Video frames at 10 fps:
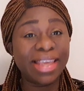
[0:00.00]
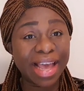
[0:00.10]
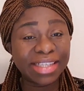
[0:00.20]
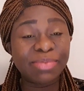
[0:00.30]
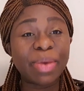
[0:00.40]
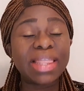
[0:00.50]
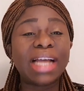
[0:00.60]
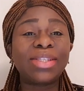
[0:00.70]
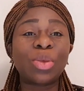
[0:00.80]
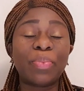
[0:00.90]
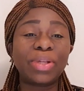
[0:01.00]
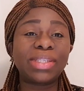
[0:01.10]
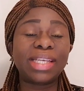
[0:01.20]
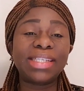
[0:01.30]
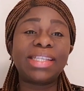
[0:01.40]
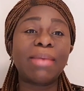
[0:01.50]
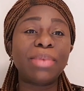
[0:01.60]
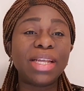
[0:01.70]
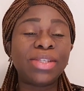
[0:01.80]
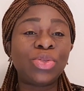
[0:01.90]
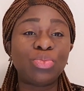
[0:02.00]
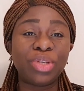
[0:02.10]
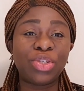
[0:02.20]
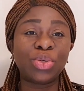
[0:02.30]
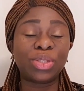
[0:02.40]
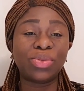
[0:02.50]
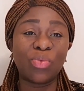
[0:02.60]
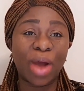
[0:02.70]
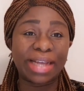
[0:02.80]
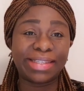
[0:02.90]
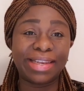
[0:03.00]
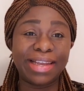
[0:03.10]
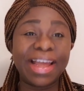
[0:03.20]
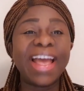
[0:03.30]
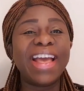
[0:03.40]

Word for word: Yes, but that support system needs to be chosen wisely.